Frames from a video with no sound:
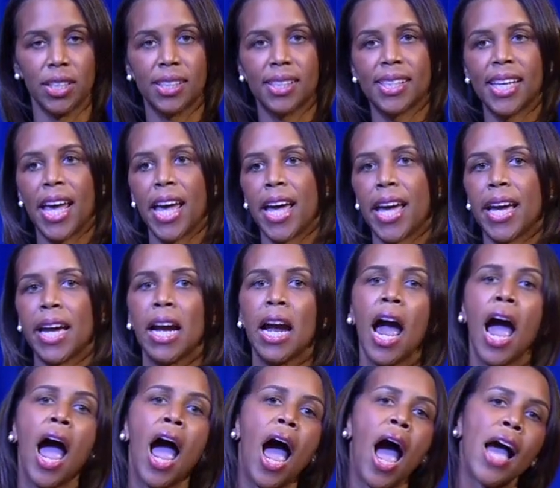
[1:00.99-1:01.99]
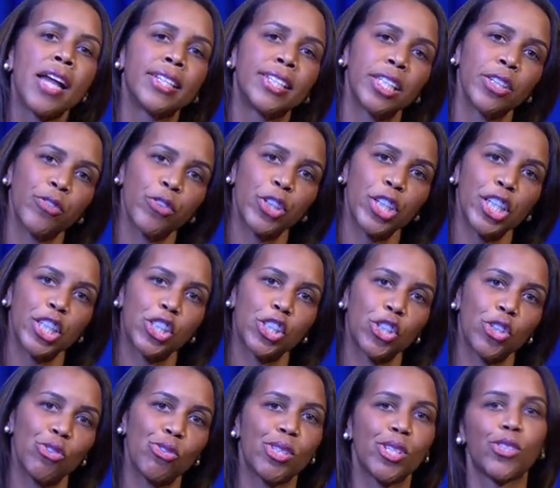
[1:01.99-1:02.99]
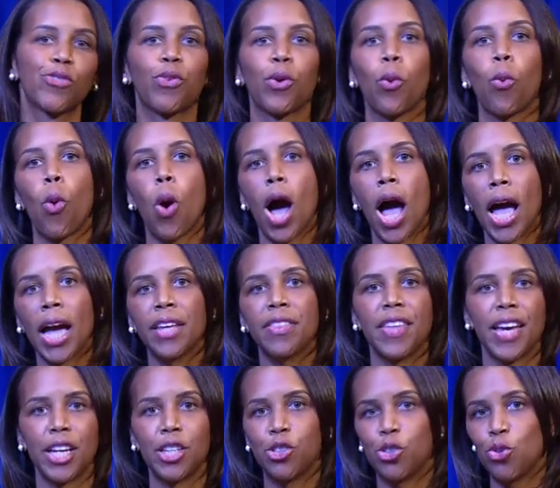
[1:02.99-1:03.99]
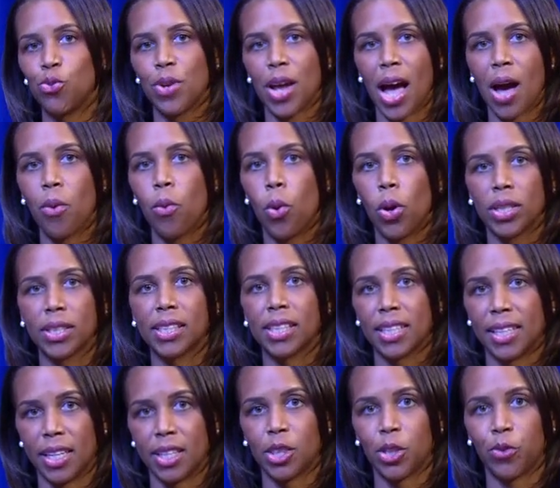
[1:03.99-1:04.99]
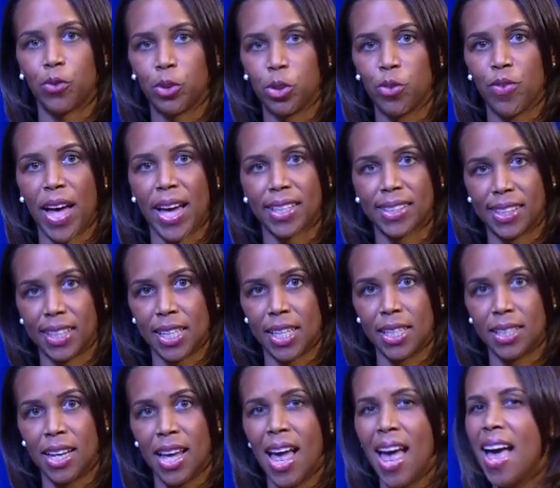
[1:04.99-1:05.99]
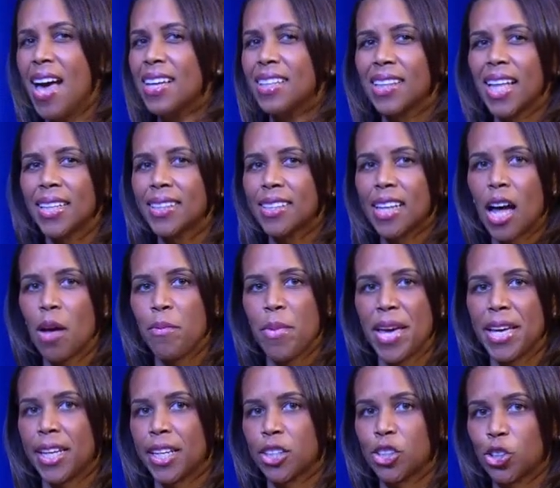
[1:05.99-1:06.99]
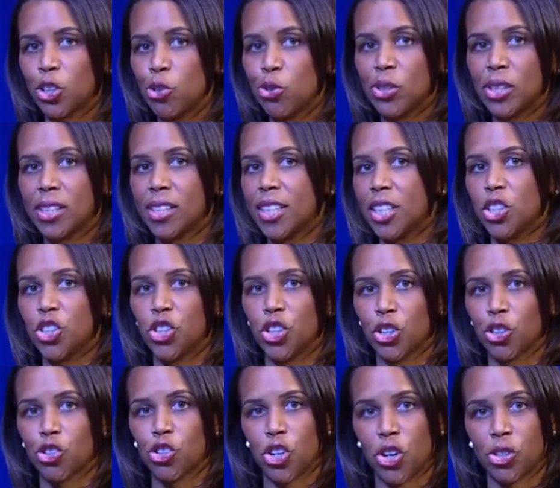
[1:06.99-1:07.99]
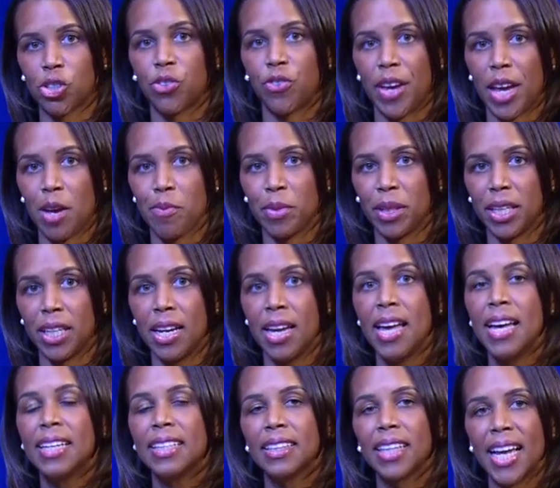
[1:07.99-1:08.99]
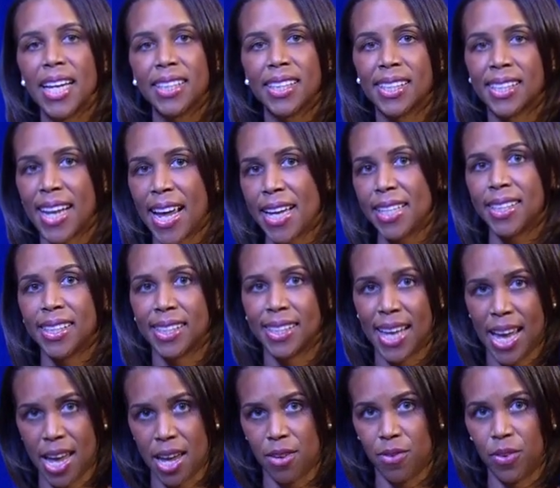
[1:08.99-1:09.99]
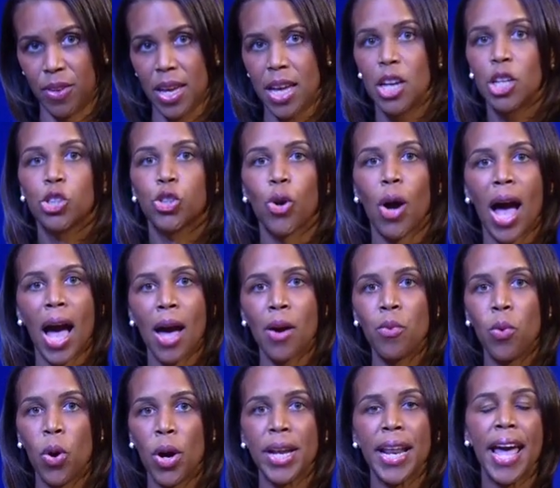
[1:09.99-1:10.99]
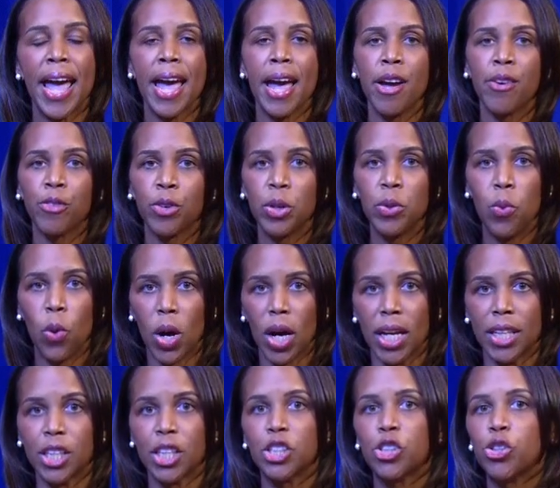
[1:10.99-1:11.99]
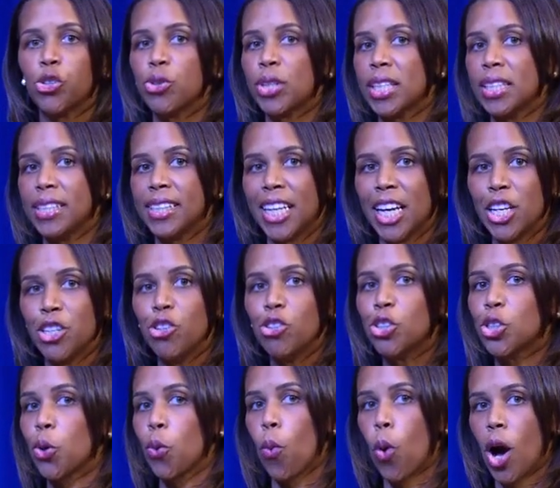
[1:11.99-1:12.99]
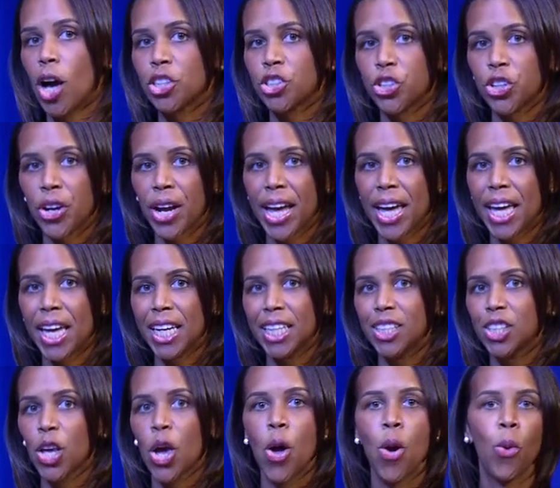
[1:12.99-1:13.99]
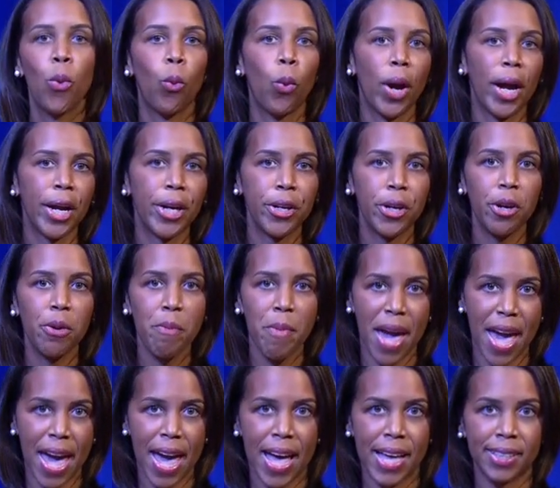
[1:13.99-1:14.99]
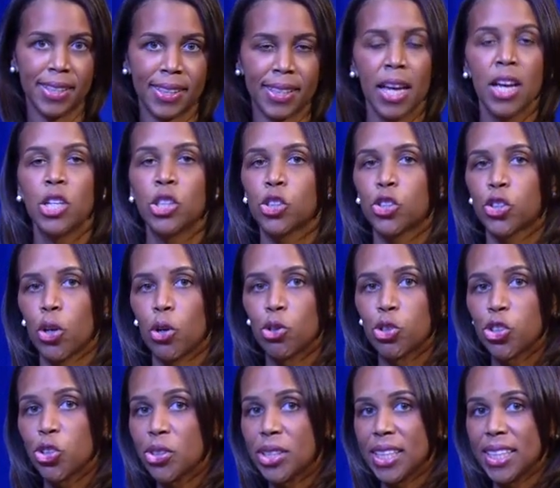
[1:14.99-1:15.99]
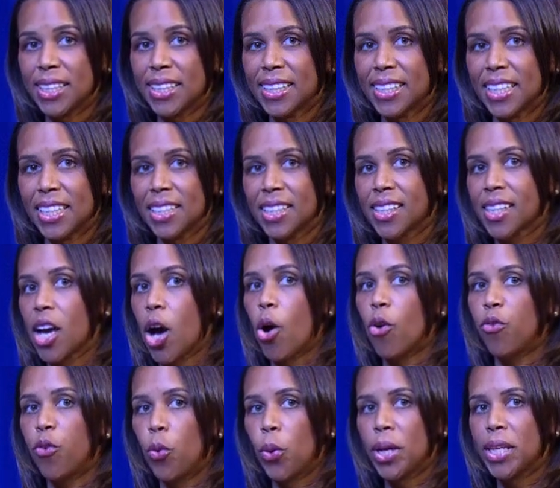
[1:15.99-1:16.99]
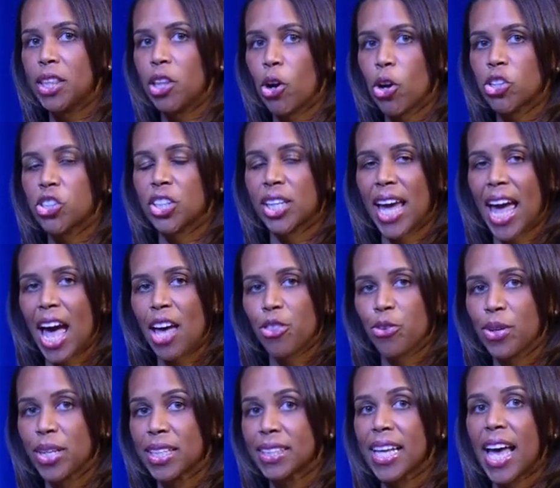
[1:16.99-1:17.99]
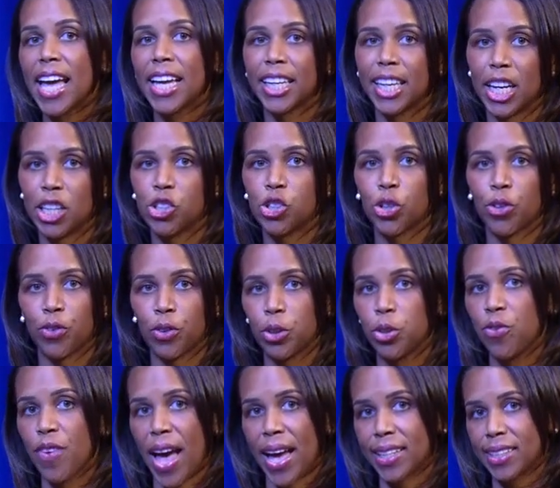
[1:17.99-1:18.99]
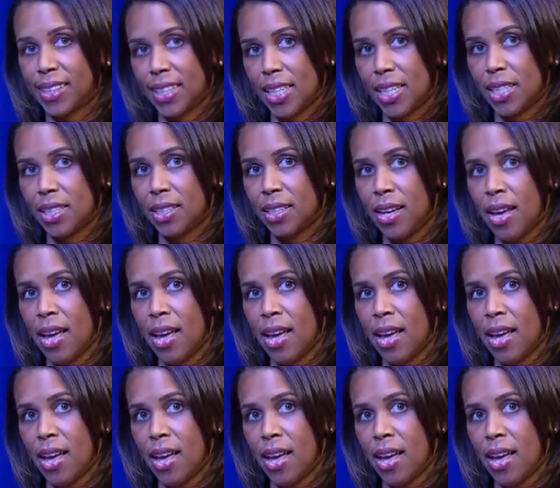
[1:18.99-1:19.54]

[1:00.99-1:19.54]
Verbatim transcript: say different excuses for why they do not want to get the flu vaccine. Let's not make excuses this year, church family. Let's stay safe. So I want everyone to continue to wash your hands, wear your mask, social distance, avoid large gatherings, and get your flu vaccine.